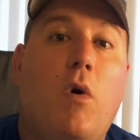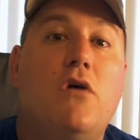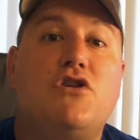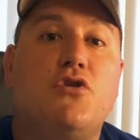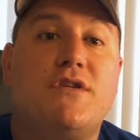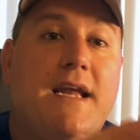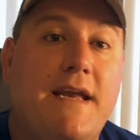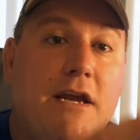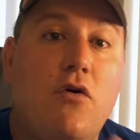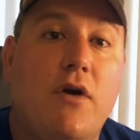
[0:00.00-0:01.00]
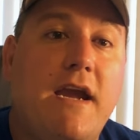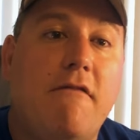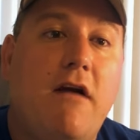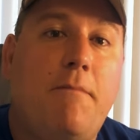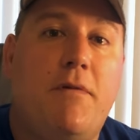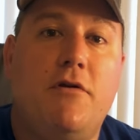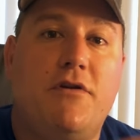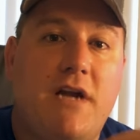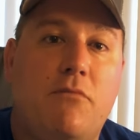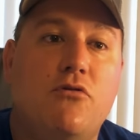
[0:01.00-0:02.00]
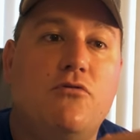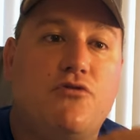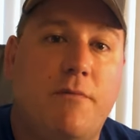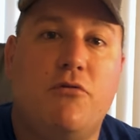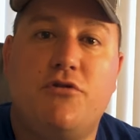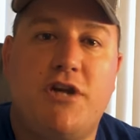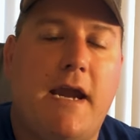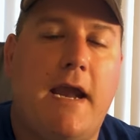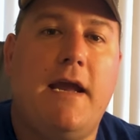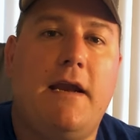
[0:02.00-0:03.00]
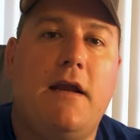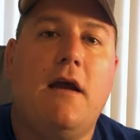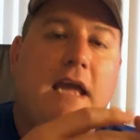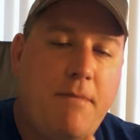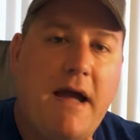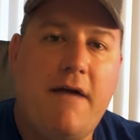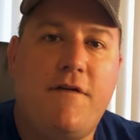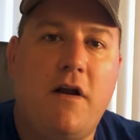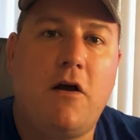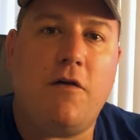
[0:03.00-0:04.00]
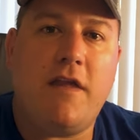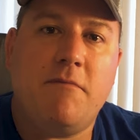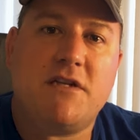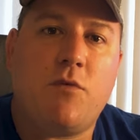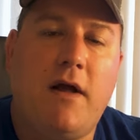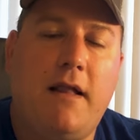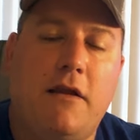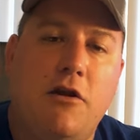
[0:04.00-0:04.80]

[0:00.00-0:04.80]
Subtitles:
Whilst you're setting your gear up and you're double, triple checking it, keep half an eye on them as well.